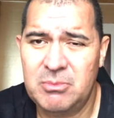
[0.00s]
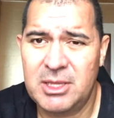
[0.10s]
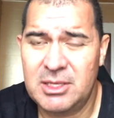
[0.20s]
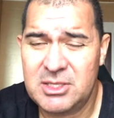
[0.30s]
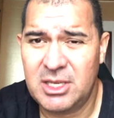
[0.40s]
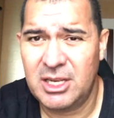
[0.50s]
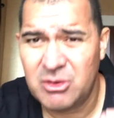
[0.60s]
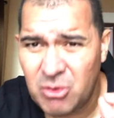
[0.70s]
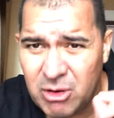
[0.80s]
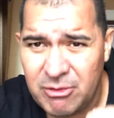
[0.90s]
But they said,
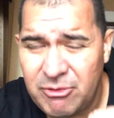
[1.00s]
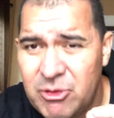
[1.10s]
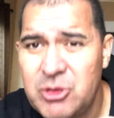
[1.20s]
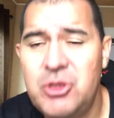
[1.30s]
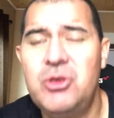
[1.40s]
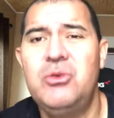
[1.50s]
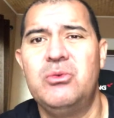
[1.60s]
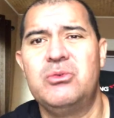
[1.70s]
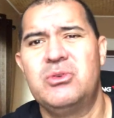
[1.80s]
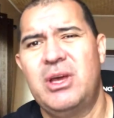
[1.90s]
in order for
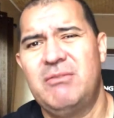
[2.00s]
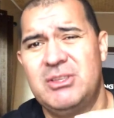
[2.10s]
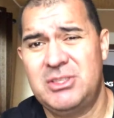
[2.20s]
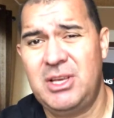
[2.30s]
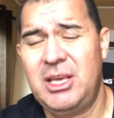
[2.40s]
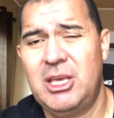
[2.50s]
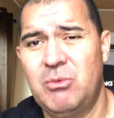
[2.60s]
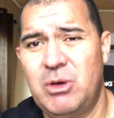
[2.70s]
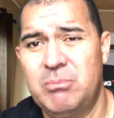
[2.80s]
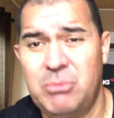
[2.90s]
you to have a
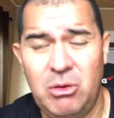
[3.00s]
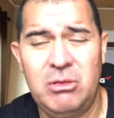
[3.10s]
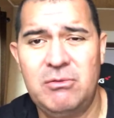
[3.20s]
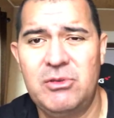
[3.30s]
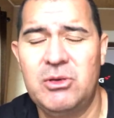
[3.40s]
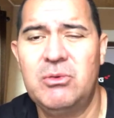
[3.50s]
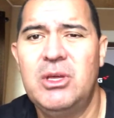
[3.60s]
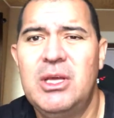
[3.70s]
second one, both of you